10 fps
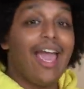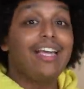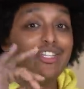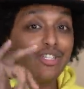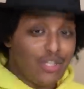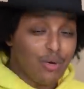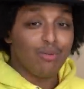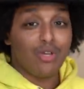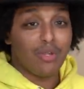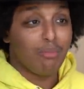Agent
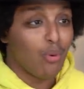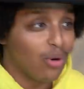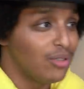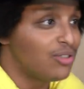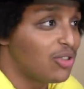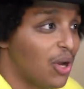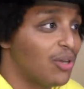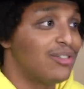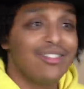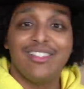Zero's on the board, so.